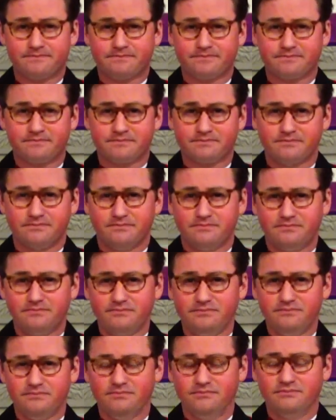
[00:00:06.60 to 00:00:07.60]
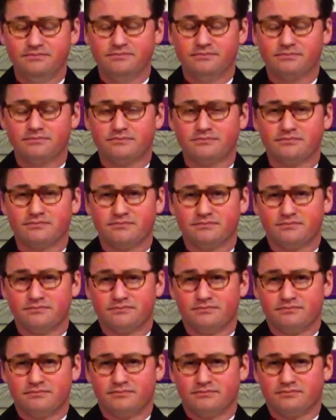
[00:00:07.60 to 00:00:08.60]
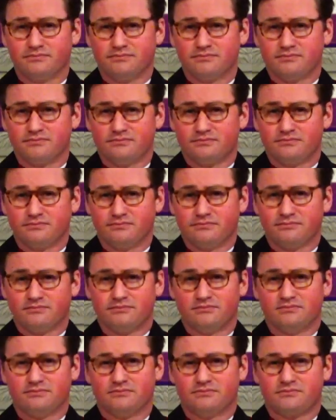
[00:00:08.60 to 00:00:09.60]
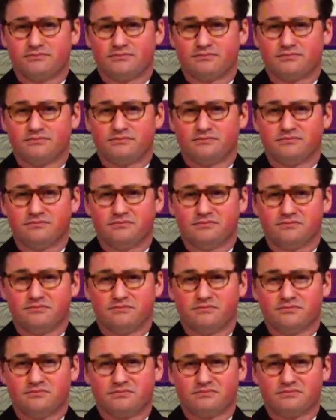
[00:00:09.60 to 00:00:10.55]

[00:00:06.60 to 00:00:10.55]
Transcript: Nothing is said.